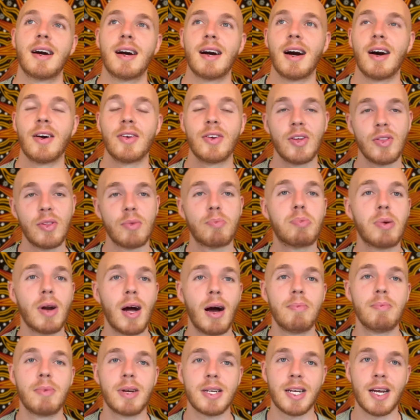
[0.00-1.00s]
another
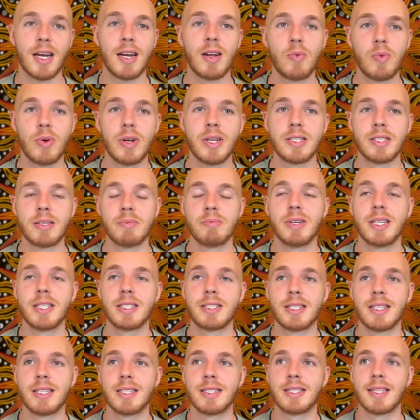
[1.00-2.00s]
problem I kind of wanted to
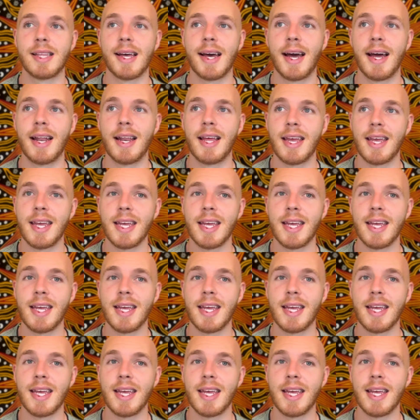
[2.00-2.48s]
mention is that